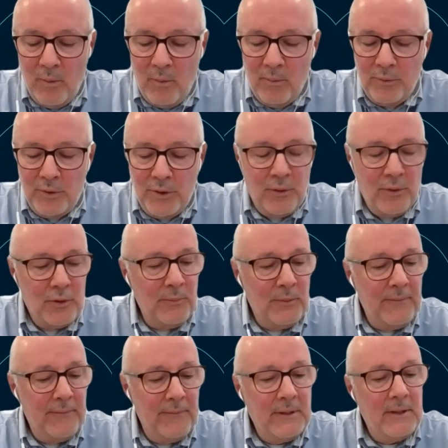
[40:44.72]
in
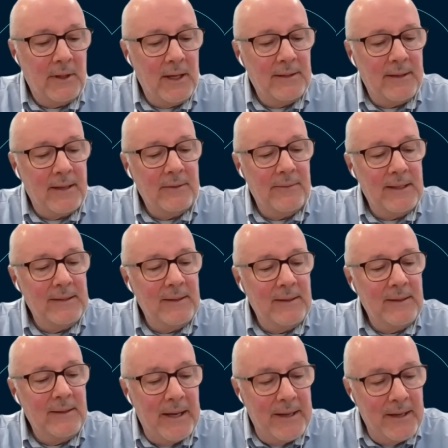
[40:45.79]

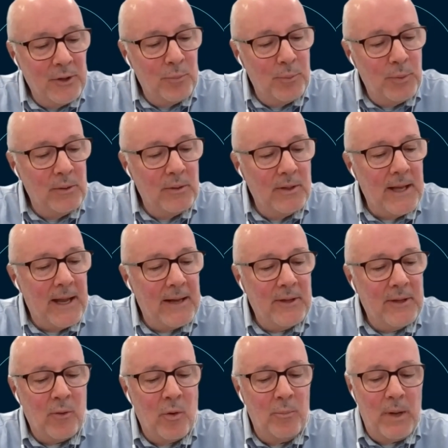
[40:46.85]

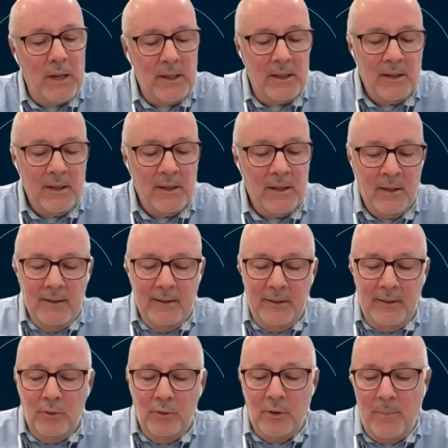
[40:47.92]
the earnings calls
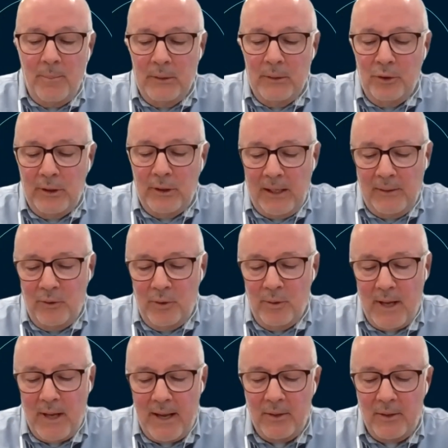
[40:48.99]
in 2023,
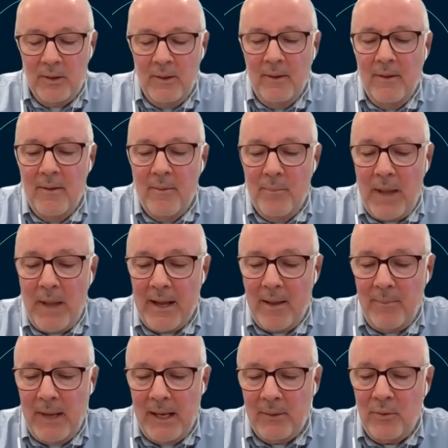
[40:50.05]
that will be our
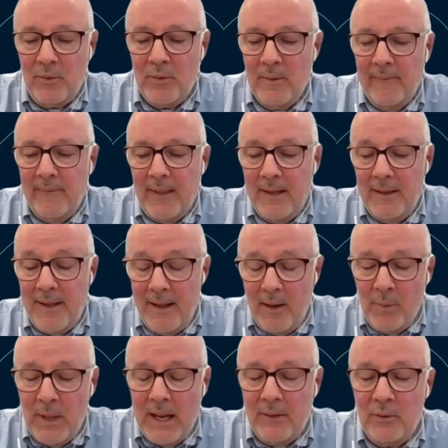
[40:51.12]
priority, not
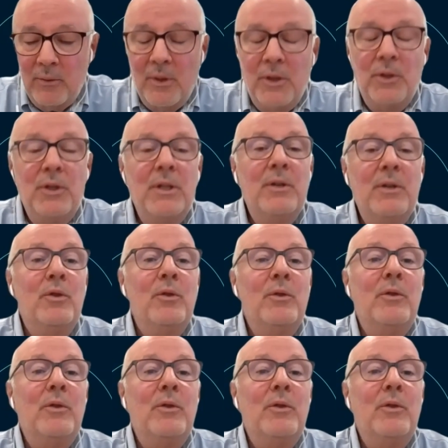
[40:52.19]
just the traditional